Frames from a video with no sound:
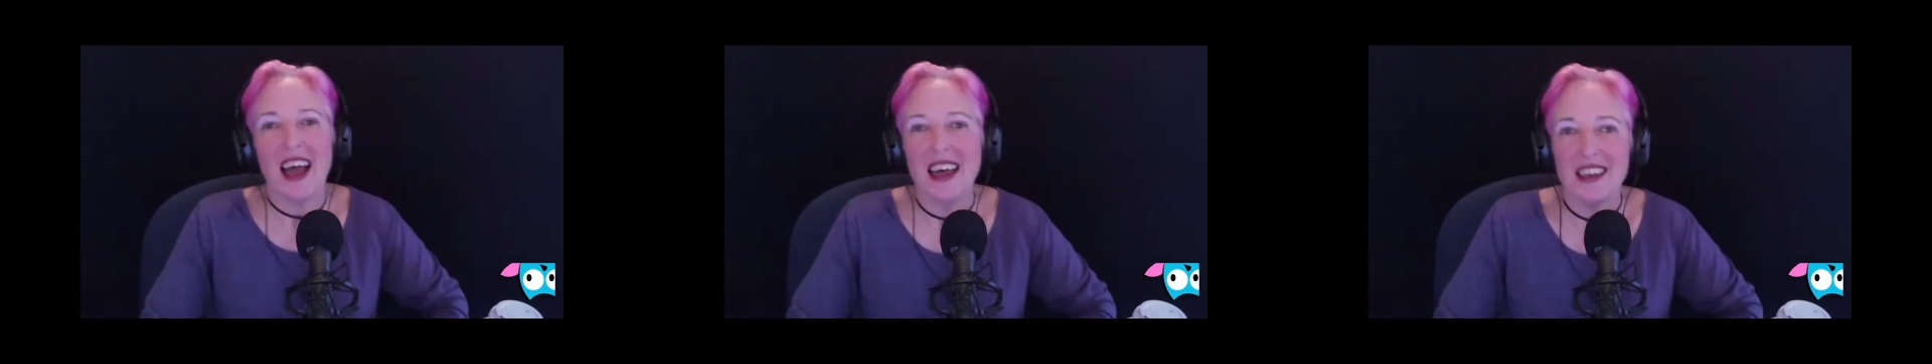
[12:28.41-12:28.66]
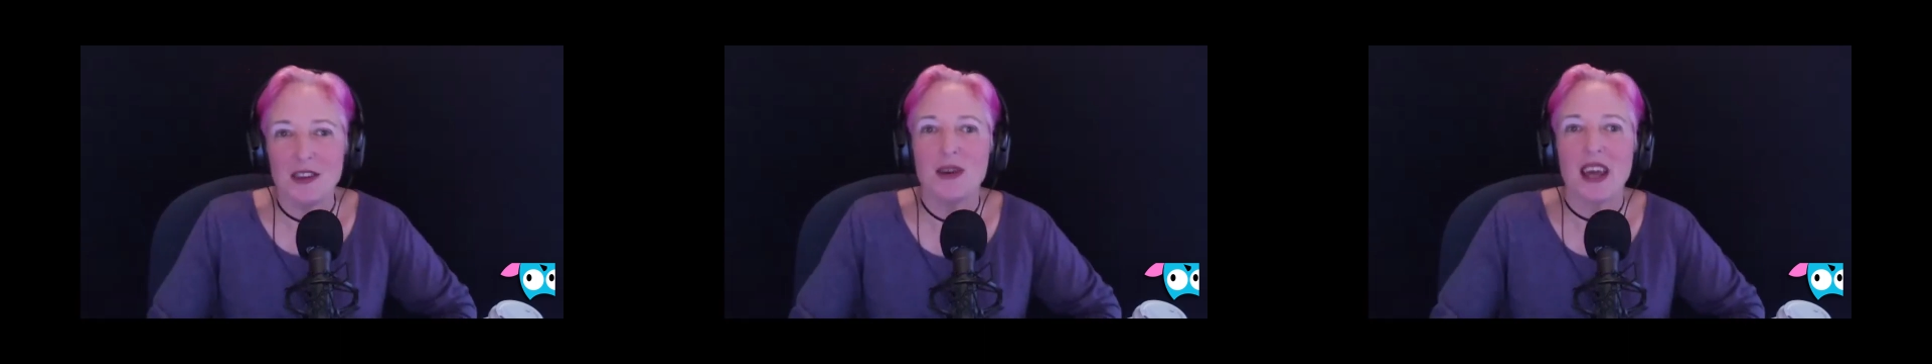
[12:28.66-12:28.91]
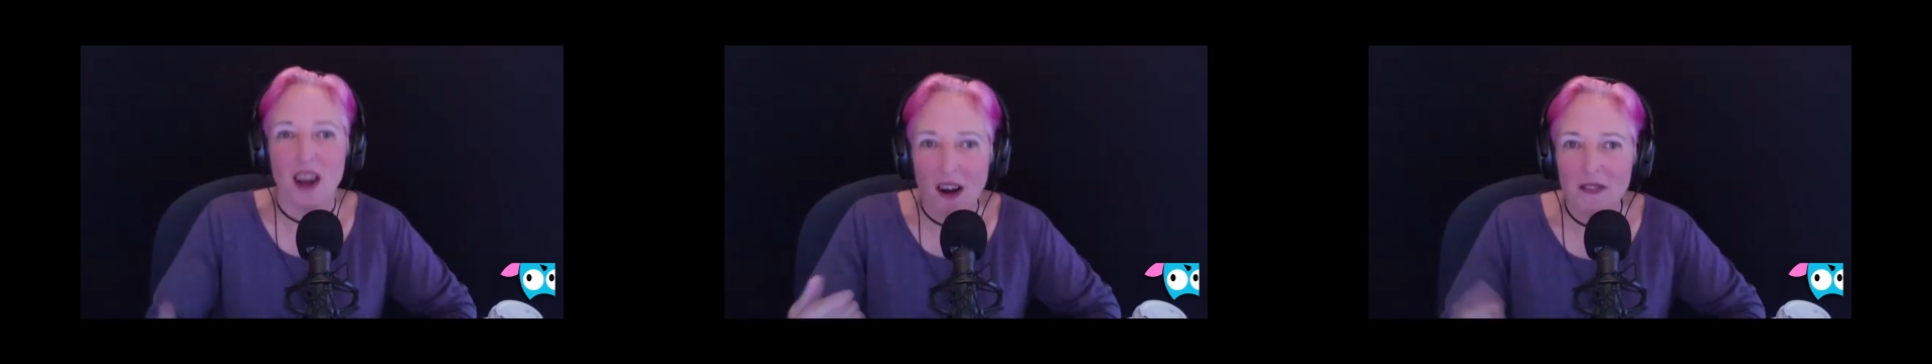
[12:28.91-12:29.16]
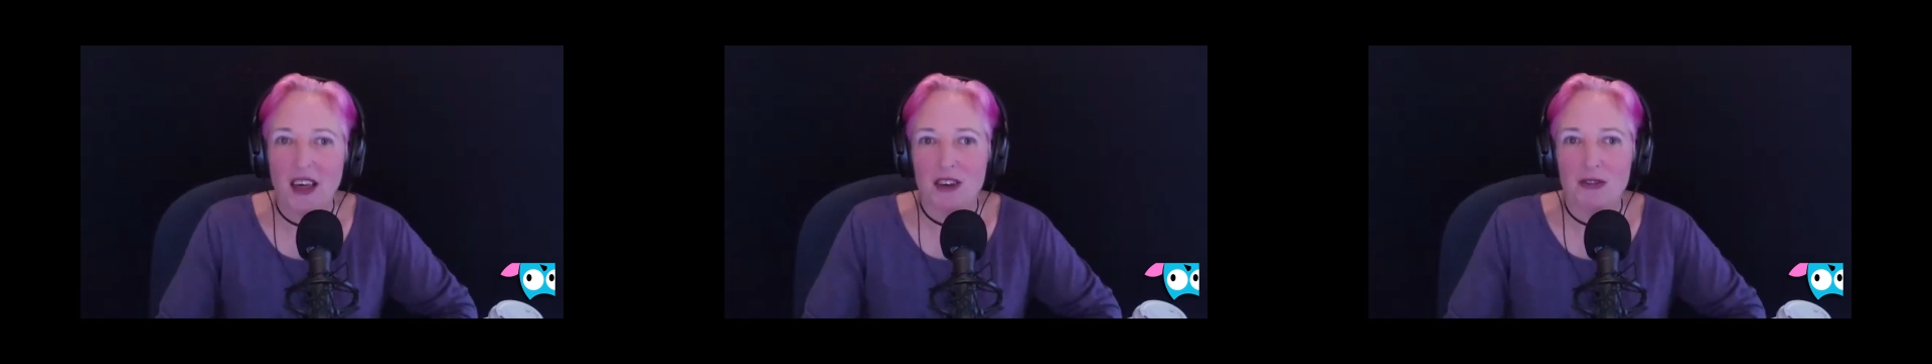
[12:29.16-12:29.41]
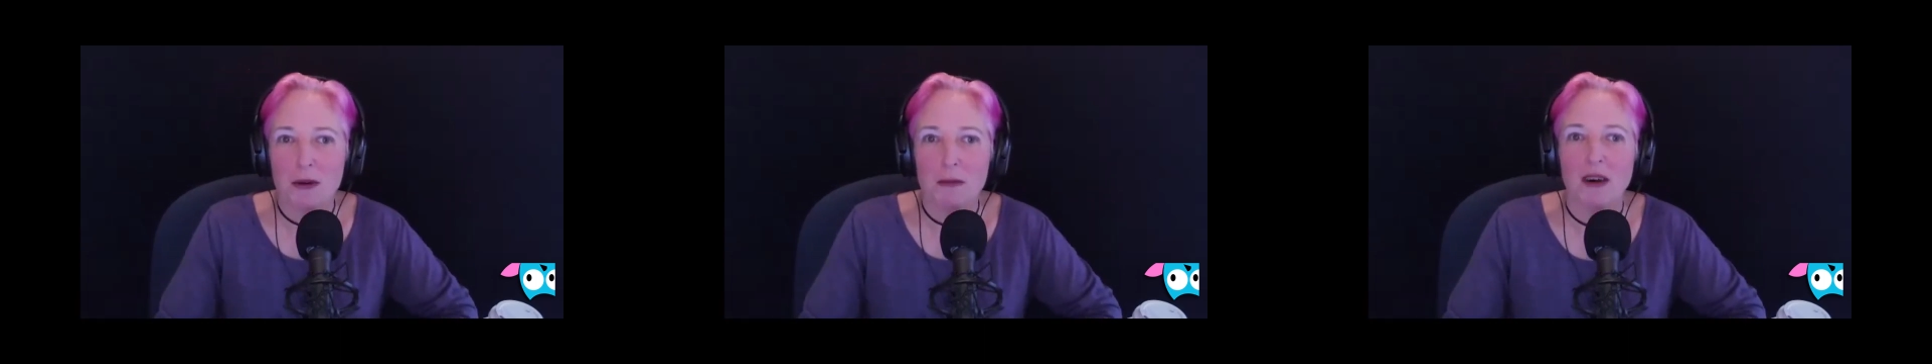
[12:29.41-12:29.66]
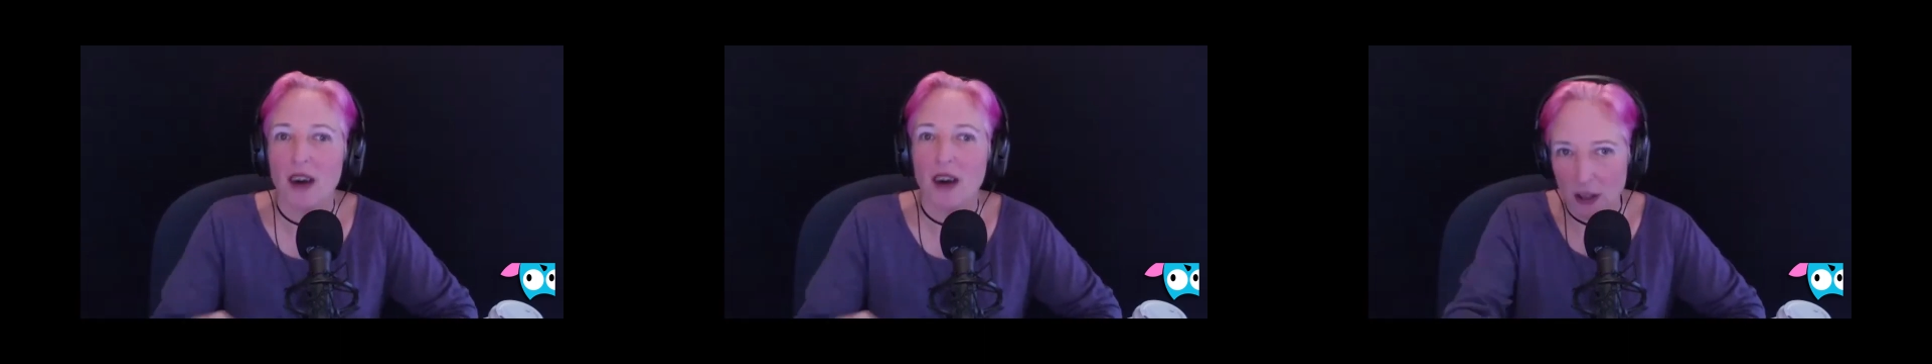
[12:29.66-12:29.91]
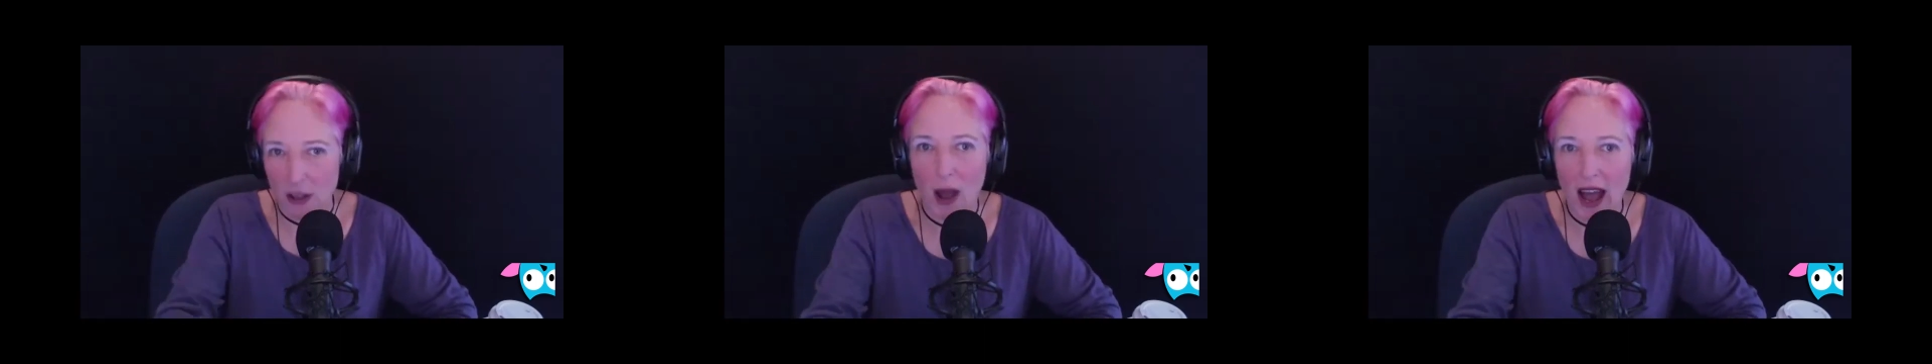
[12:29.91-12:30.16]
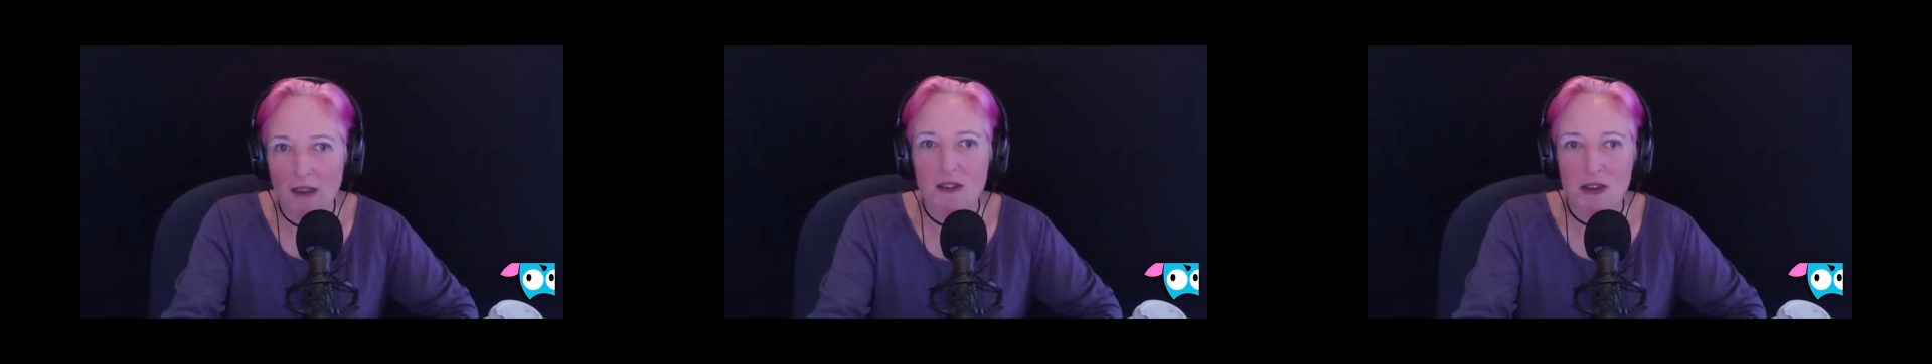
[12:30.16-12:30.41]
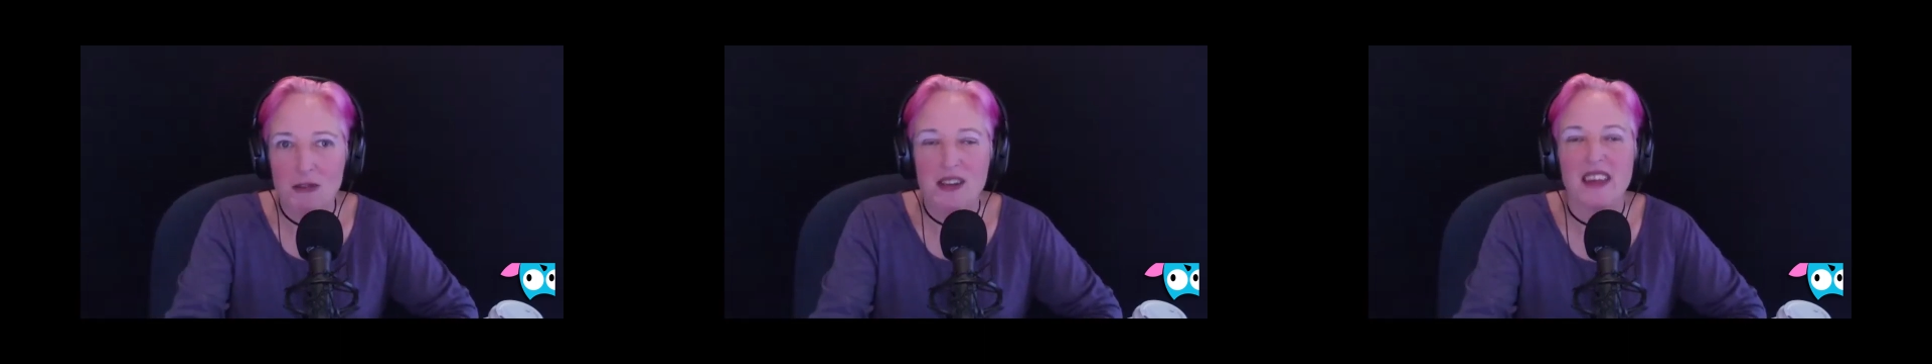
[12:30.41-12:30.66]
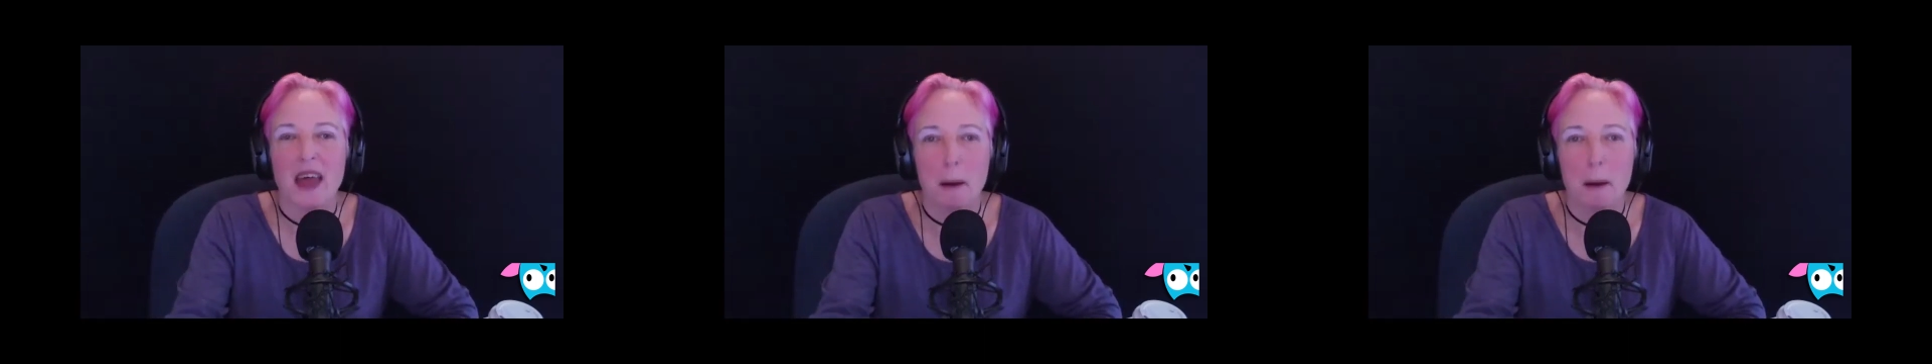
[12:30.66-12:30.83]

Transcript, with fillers: And you get off that treadmill, you have, as you say,